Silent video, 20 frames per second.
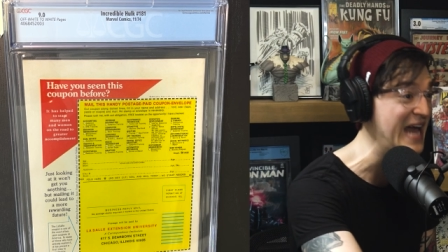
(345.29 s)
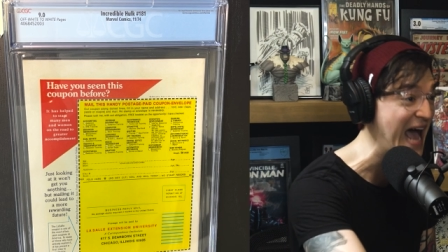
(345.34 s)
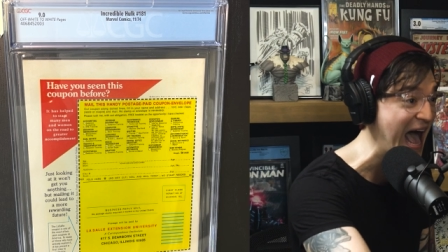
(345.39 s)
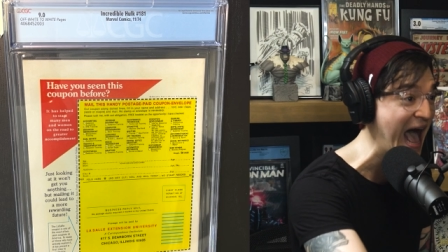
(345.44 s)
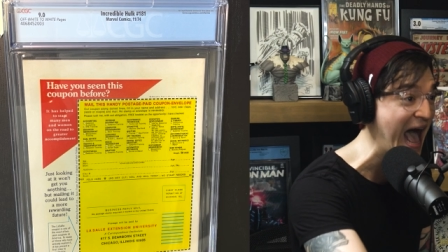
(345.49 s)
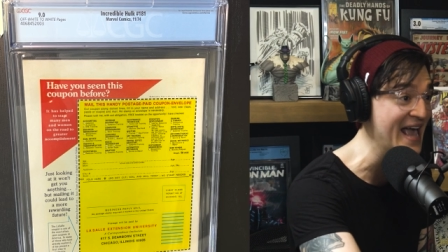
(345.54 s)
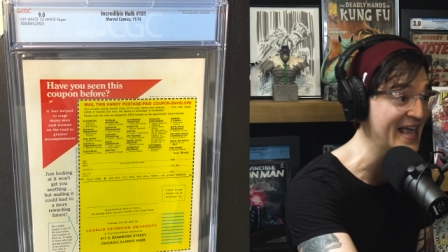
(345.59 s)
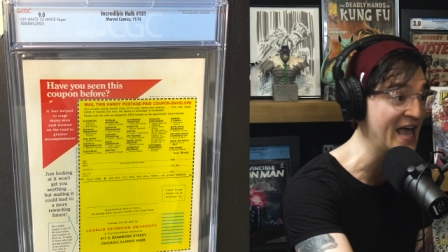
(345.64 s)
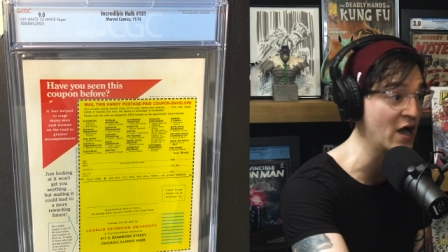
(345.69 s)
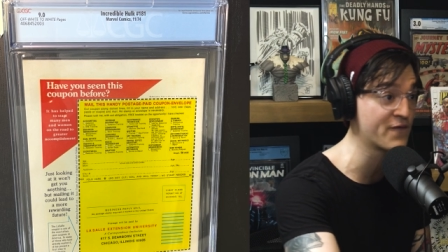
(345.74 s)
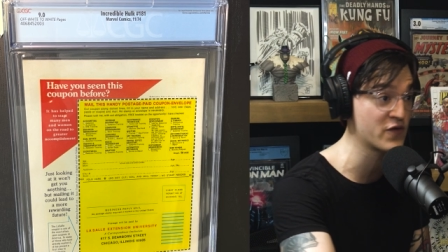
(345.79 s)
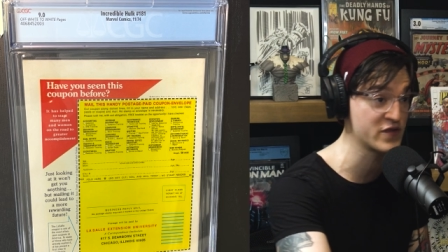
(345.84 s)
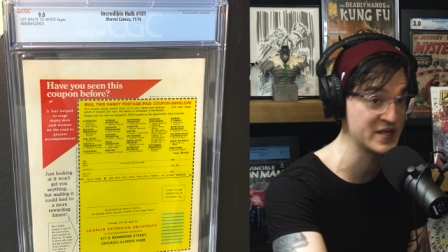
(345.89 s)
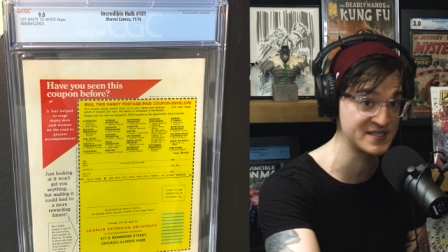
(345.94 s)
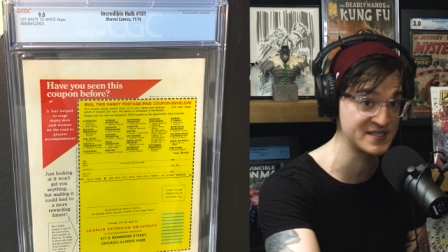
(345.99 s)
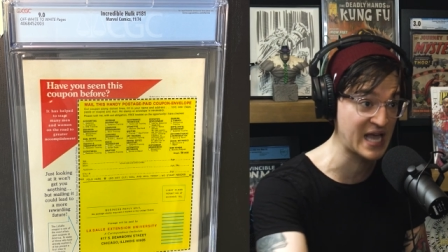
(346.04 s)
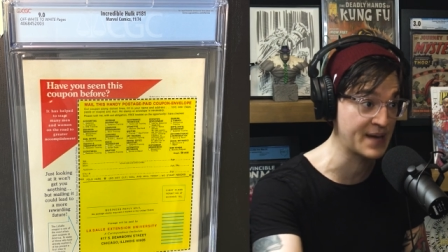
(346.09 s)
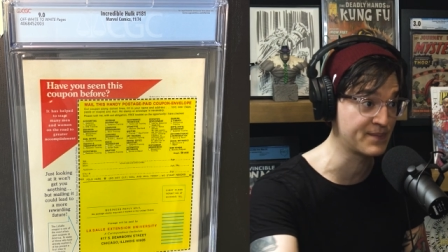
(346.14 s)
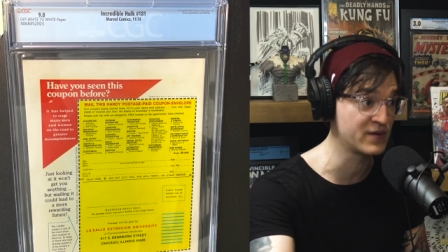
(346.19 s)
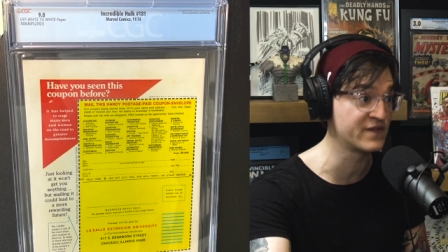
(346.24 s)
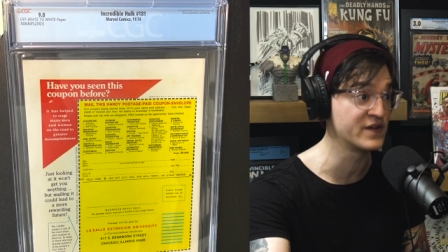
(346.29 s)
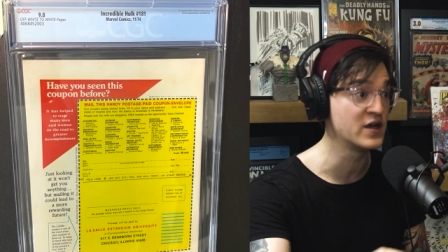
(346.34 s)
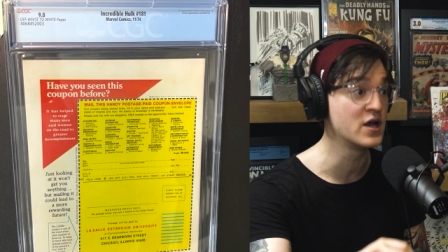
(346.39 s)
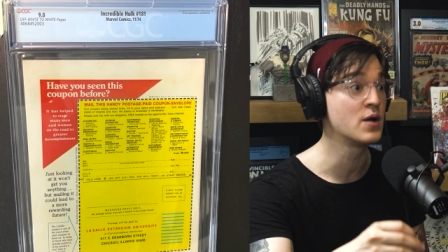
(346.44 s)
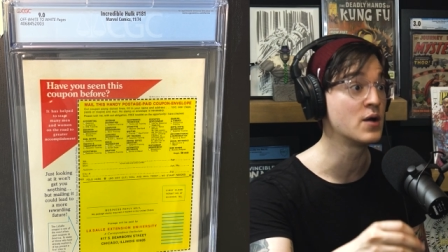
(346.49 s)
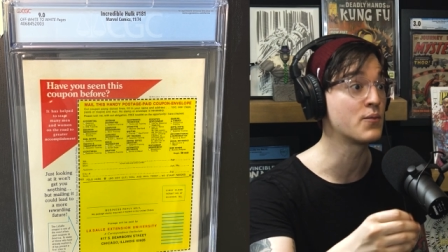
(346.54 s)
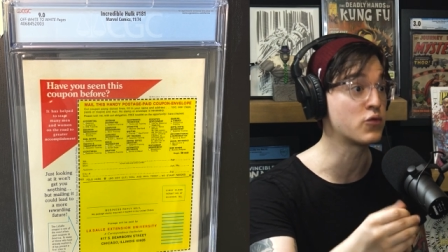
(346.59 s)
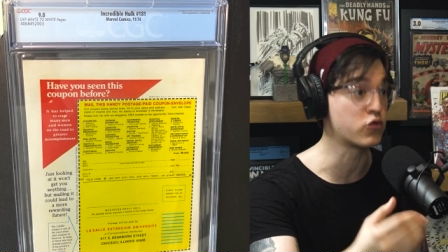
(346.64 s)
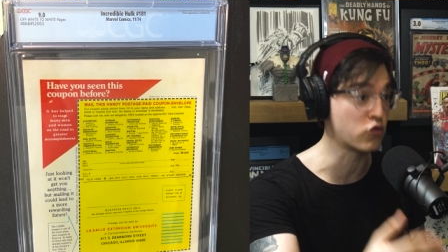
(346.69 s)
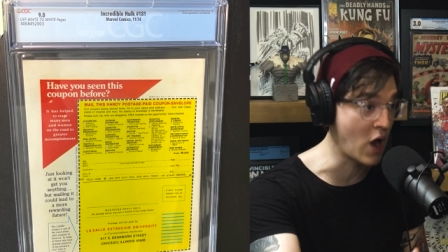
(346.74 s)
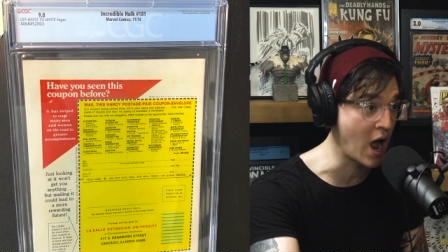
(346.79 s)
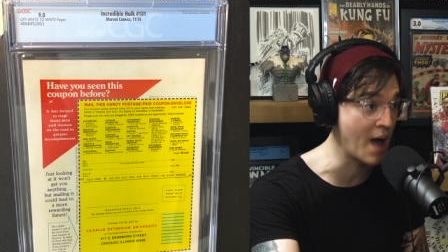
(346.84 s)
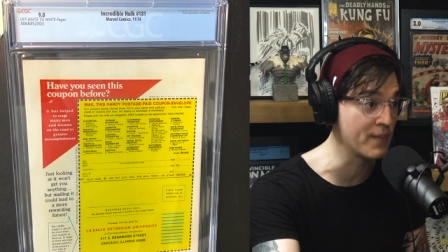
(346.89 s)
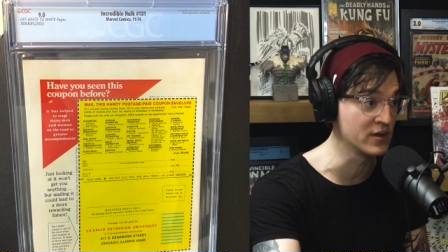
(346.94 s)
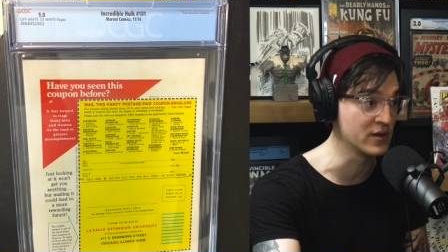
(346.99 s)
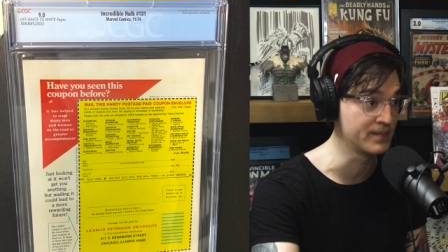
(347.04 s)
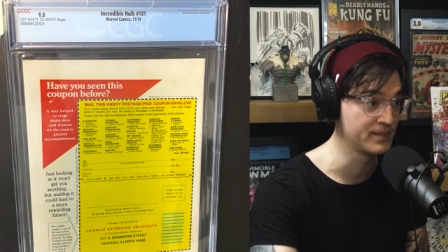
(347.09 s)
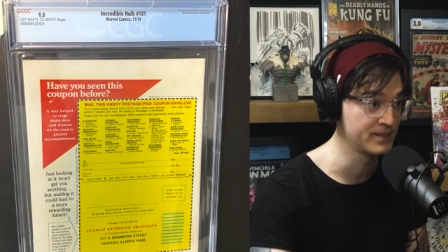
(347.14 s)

eye out for this type of problem?